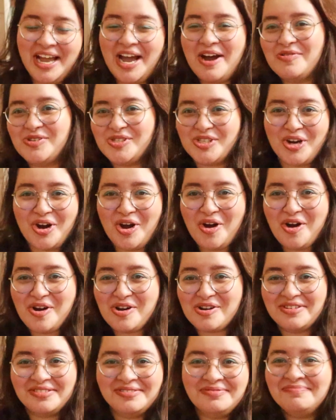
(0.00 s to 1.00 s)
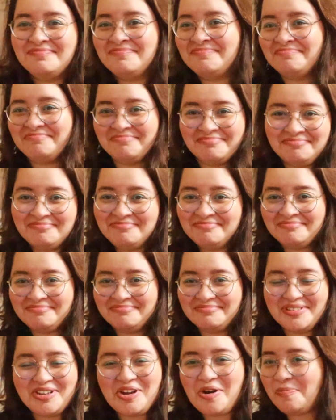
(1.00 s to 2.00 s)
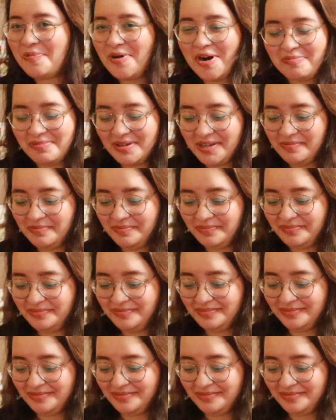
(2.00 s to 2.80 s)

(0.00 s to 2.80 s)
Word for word: I was wrong. No problem.